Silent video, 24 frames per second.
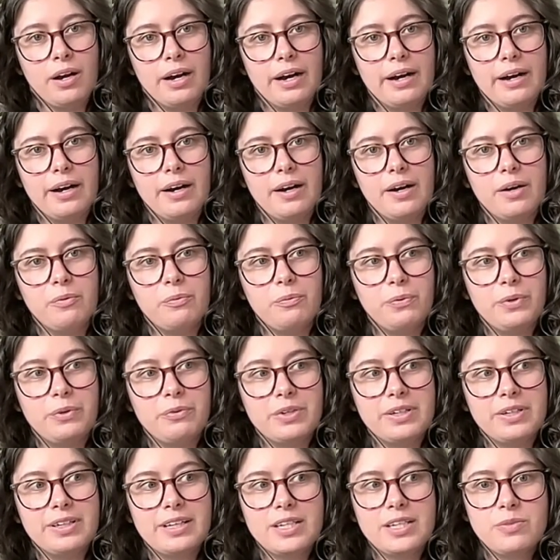we
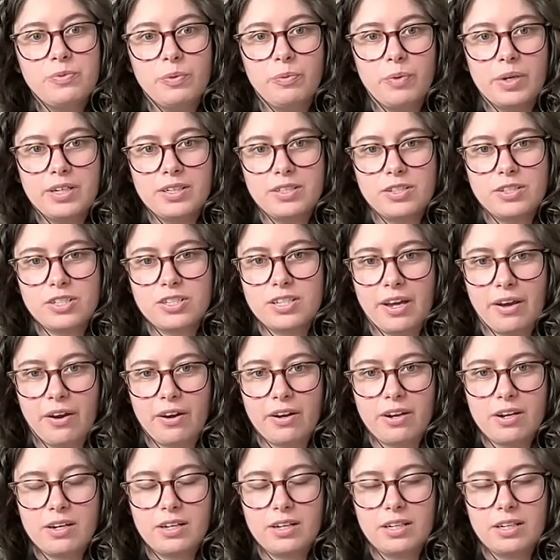realized we wanted to share